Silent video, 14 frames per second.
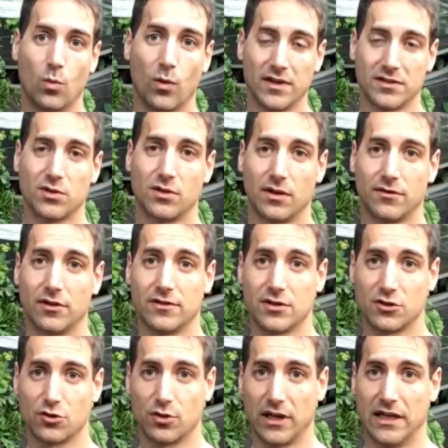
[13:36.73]
once you have done
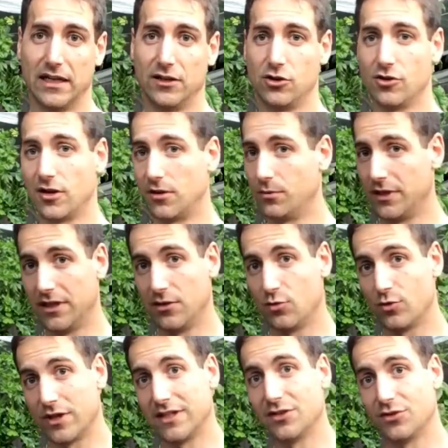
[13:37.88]
the training, you are really
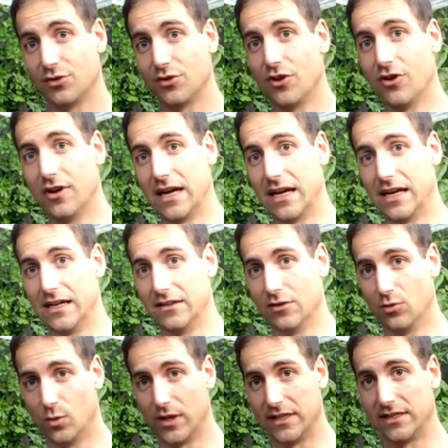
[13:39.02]
ready to go and
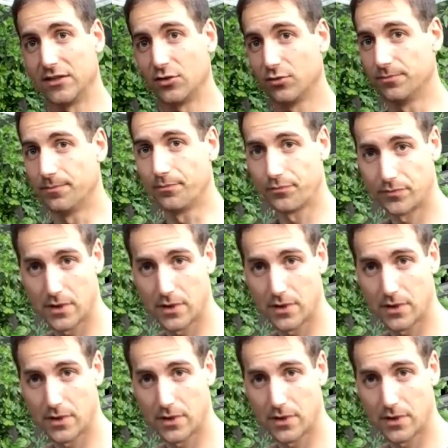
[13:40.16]
ready to